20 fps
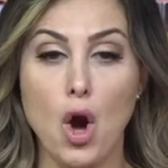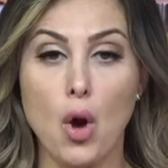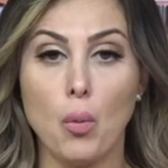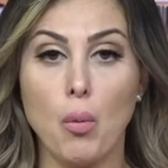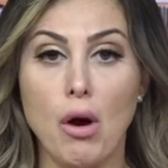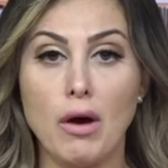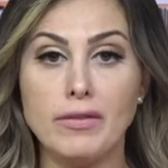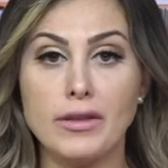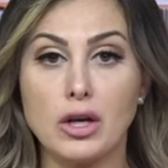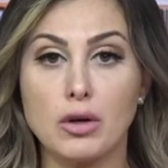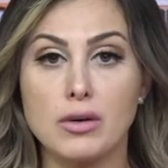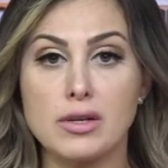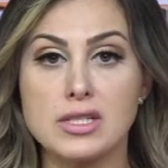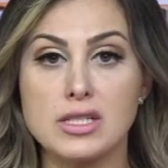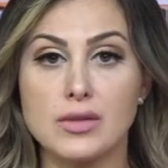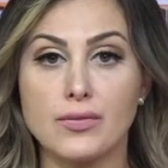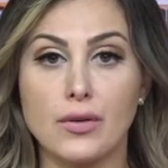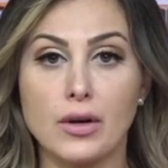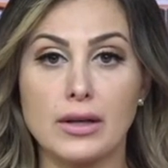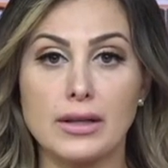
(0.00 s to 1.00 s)
Well, in the
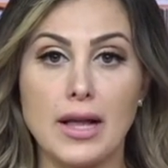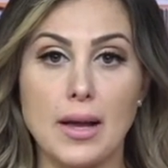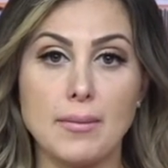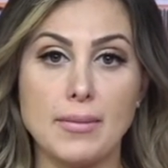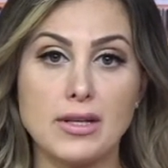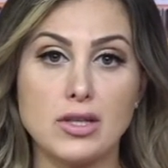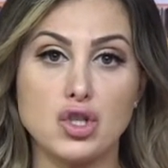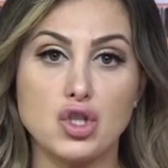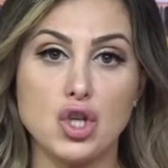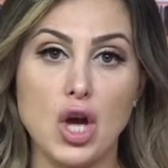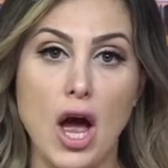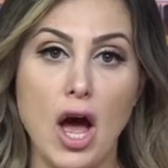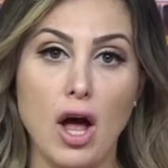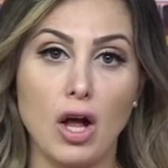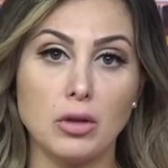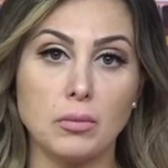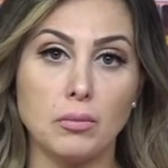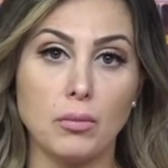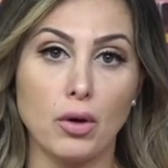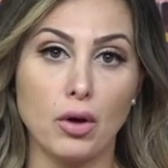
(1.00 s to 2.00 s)
Christopher Clements
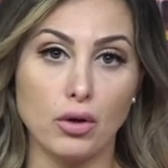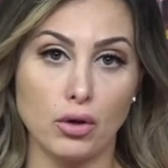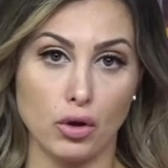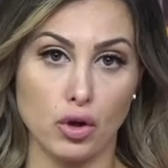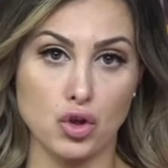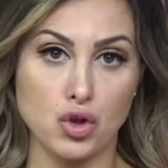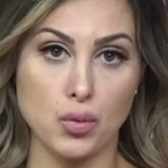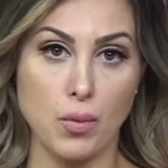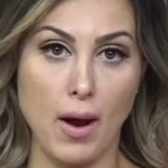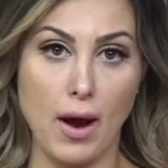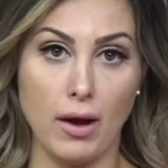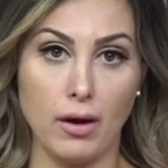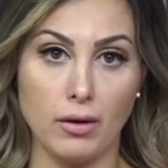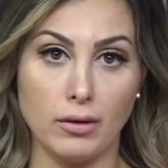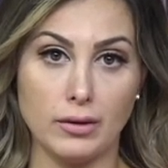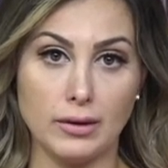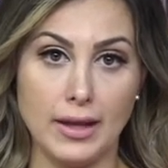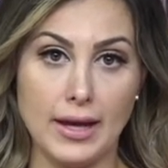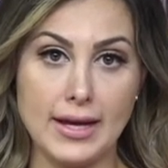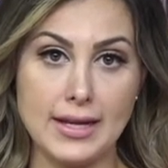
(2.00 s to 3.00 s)
child murder
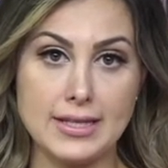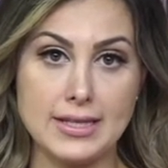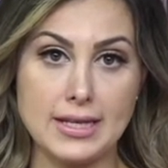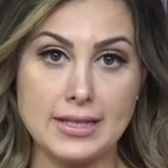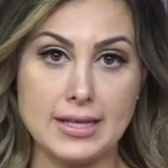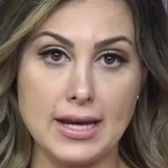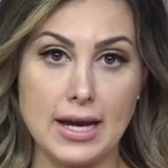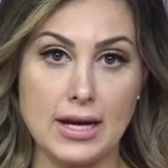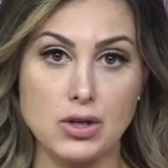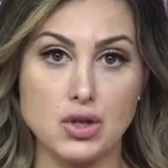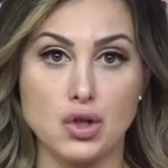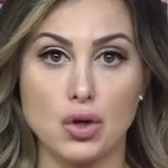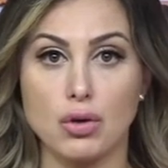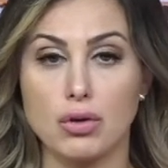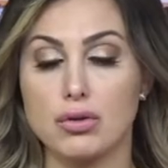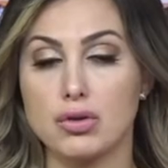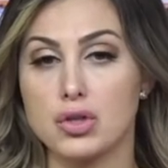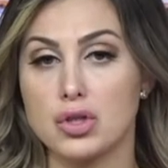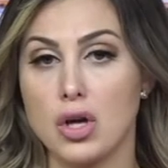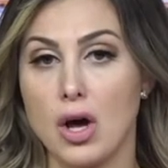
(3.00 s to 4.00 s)
trial, late today,
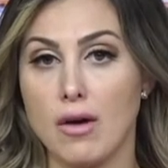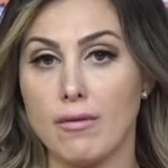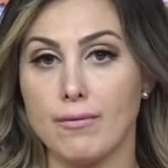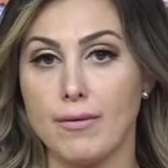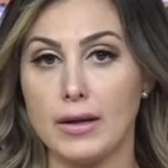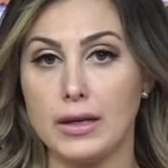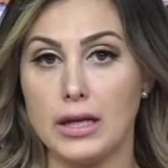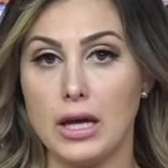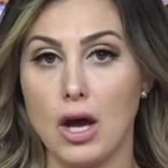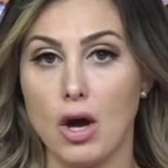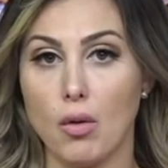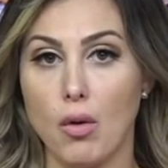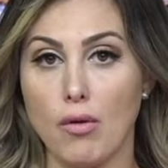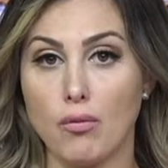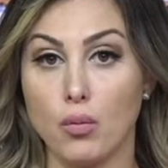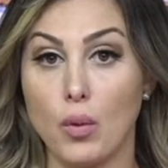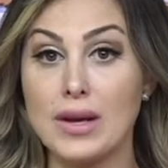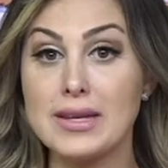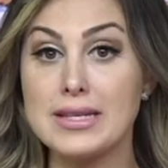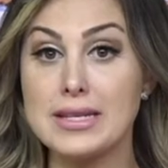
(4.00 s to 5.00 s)
jurors saw video
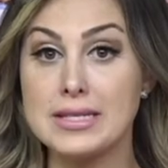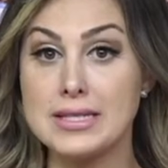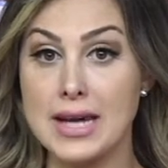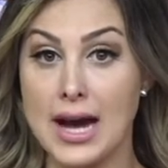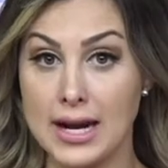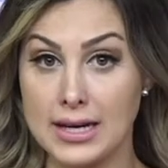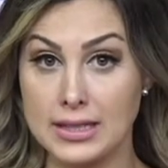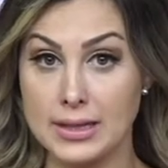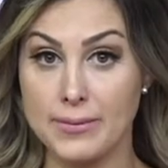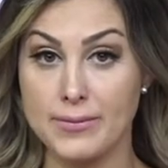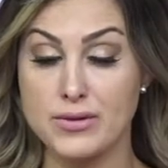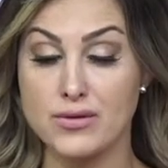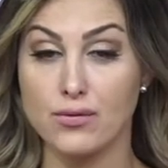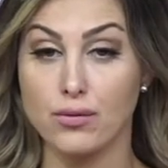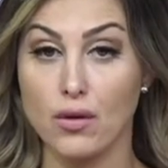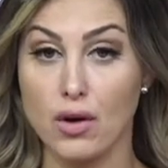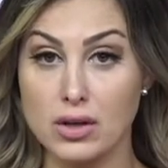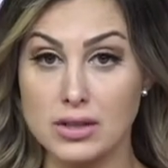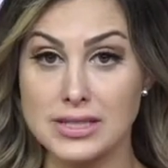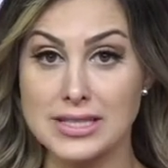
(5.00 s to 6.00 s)
of when detectives
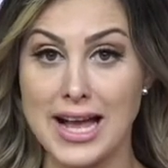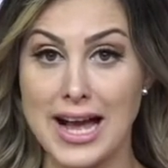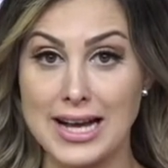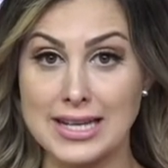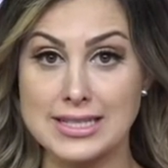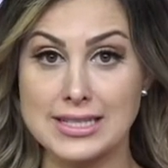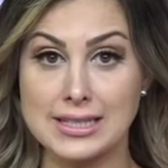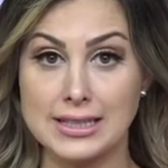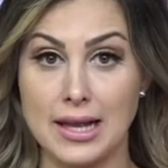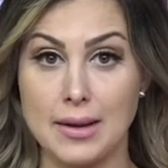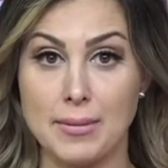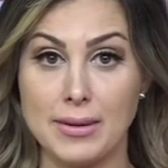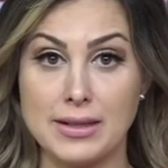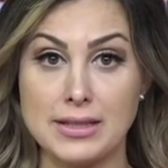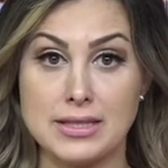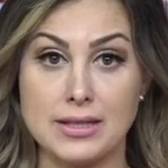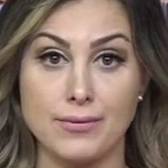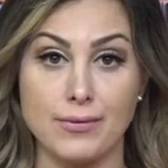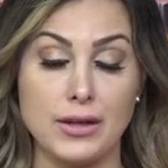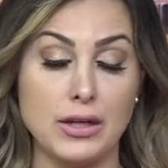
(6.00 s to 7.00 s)
first asked
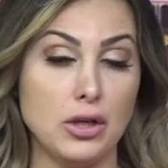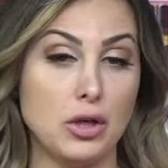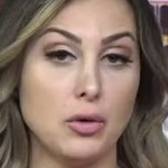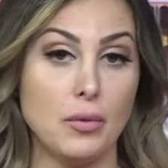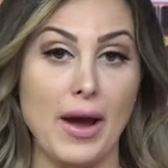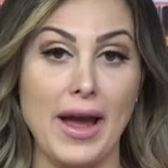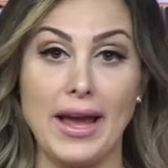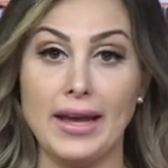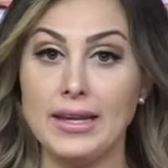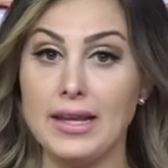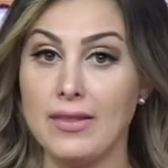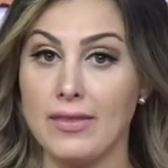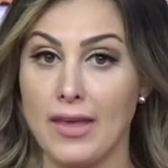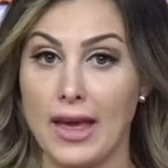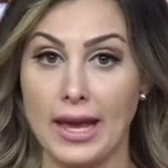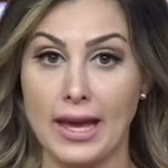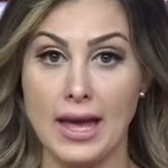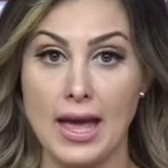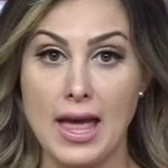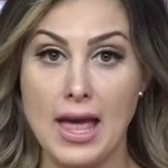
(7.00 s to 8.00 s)
Clements if he knew
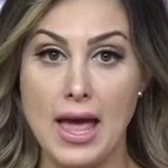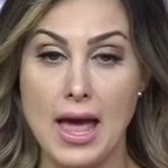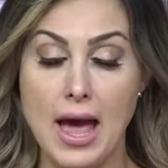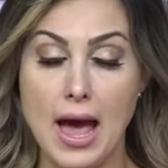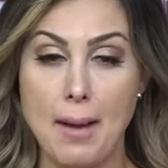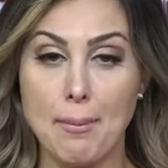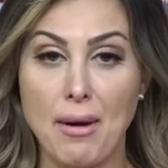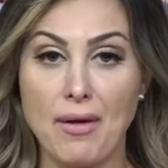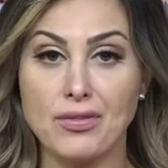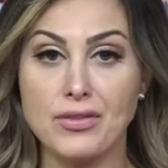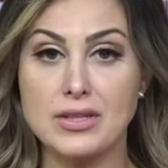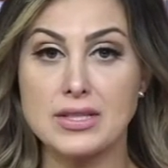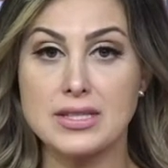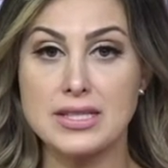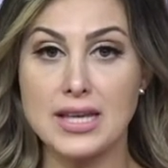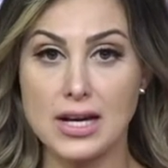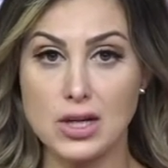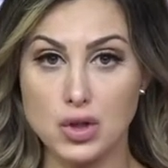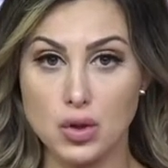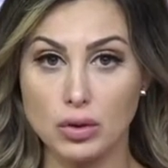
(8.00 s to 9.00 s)
anything about the
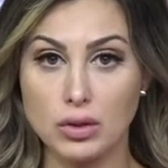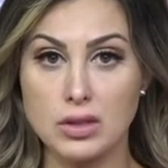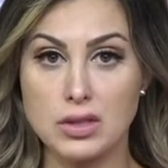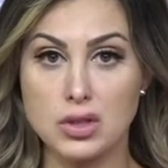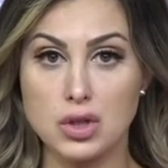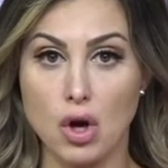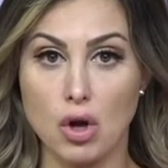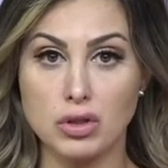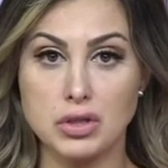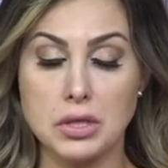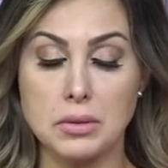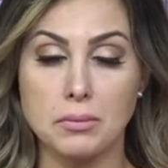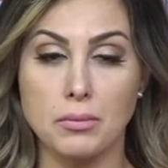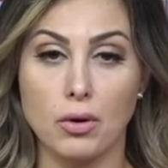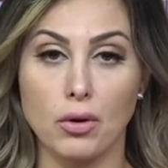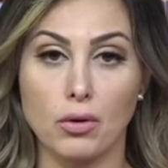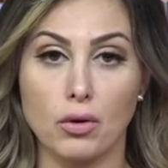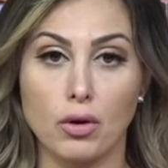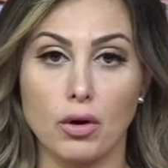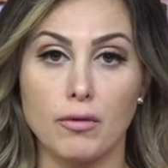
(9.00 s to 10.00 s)
sexual assault and
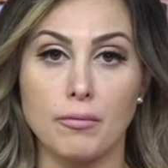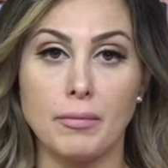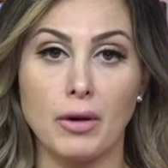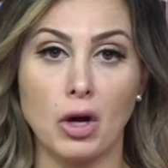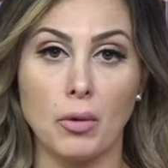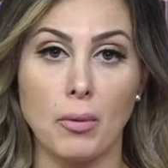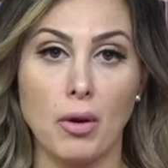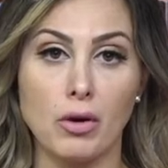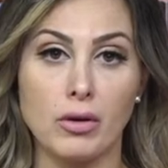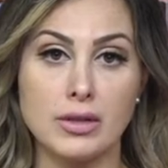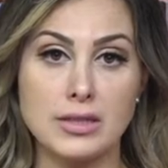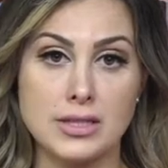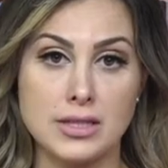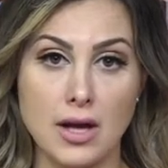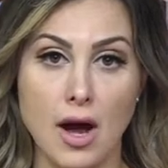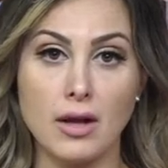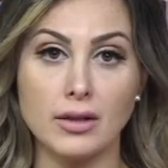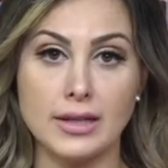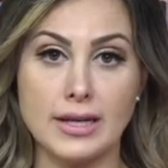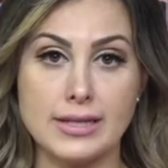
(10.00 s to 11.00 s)
murder of Maribel
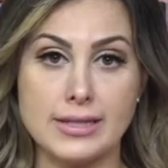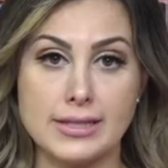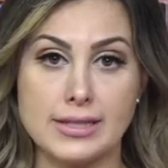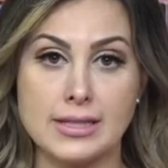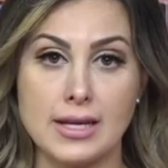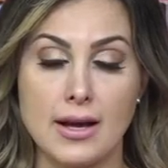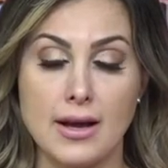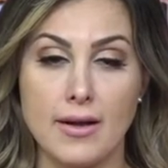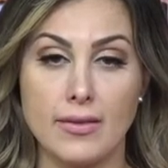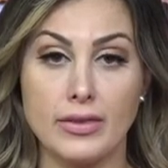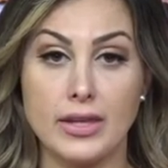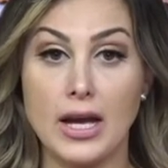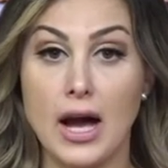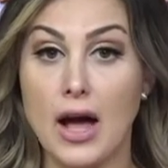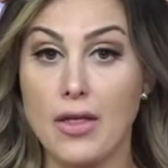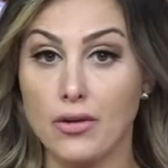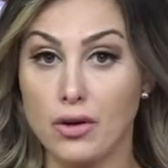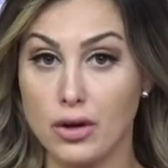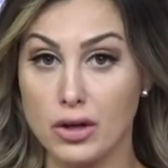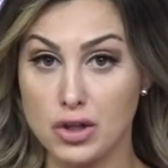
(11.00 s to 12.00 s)
Gonzalez. The
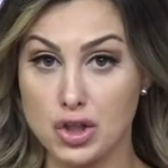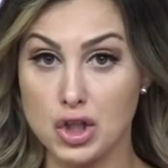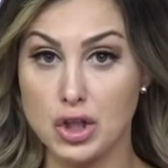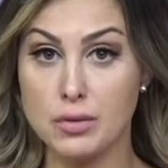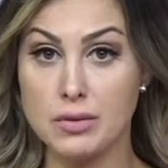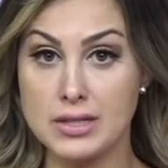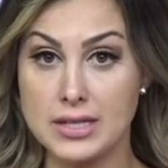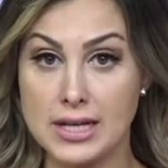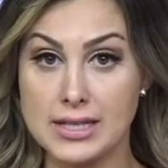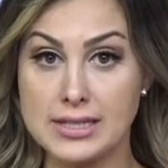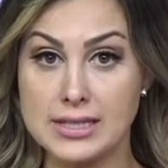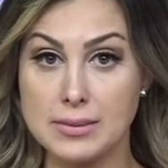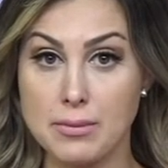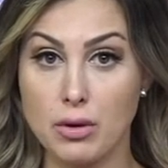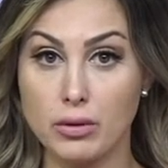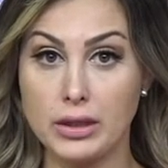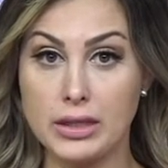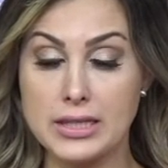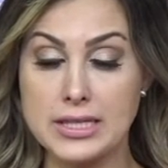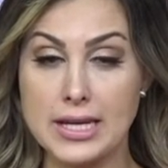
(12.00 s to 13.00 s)
other issue in
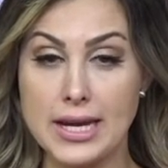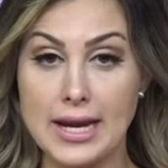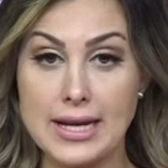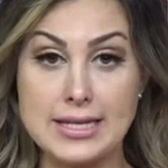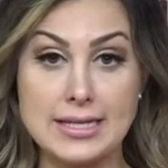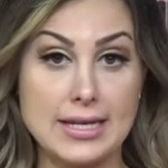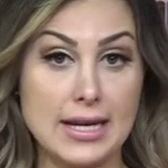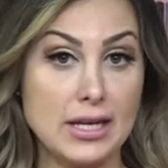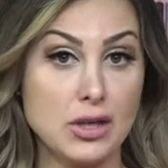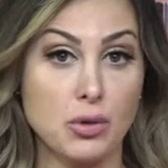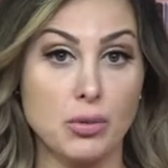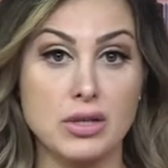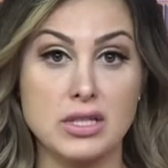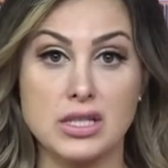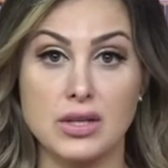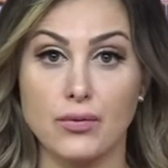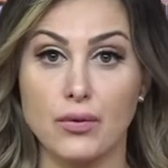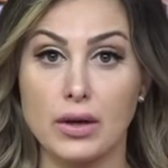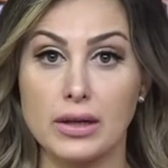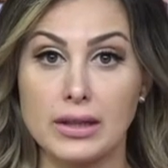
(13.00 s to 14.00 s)
testimony today did
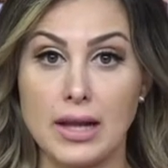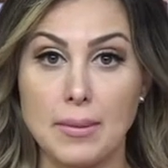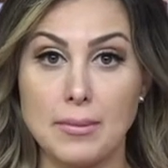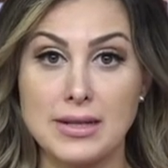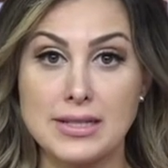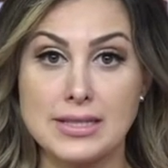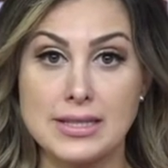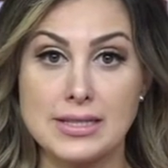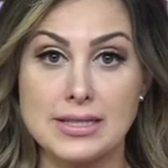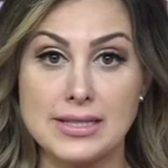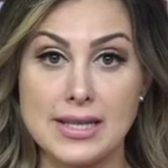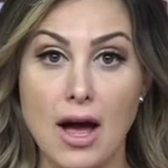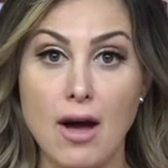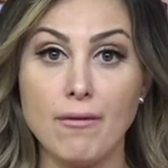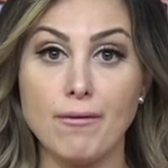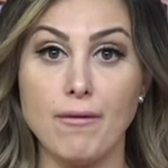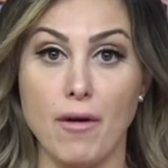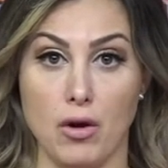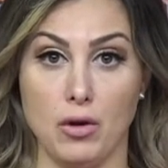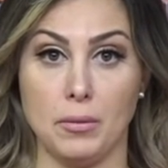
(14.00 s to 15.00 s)
Christopher Clements' cell
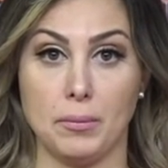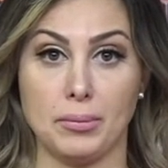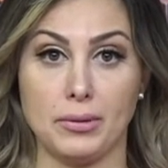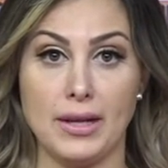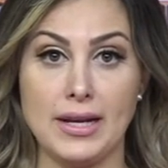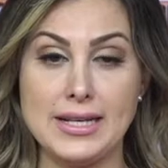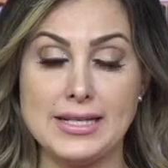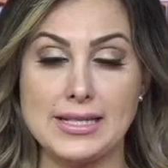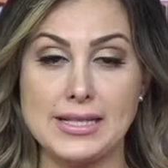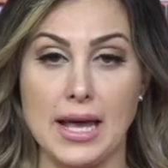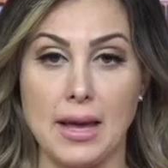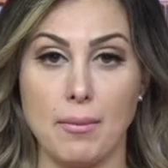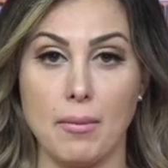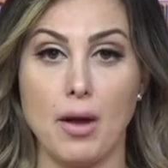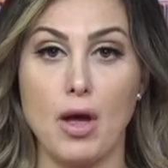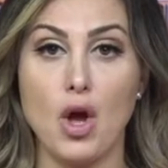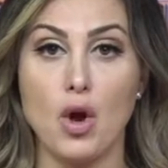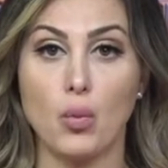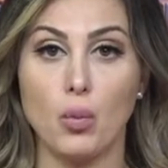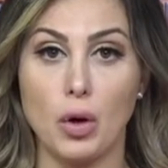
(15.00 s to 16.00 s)
phone place him
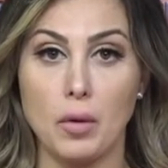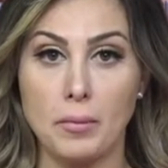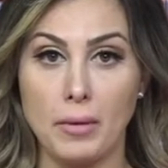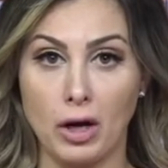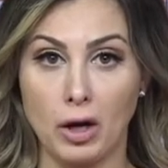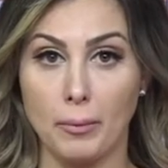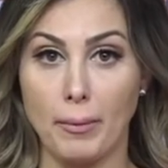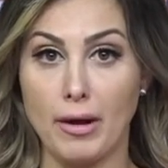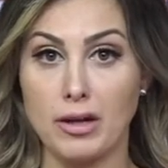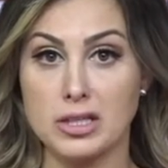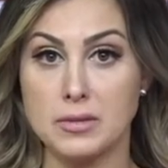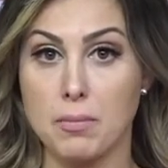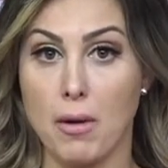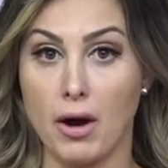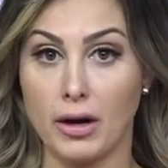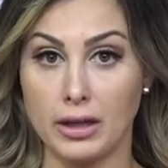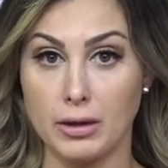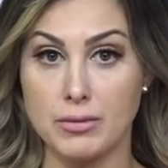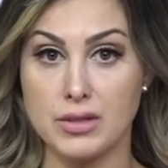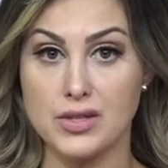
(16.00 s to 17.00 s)
where Maribel's
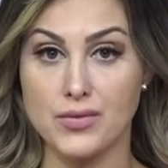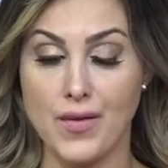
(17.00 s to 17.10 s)
body was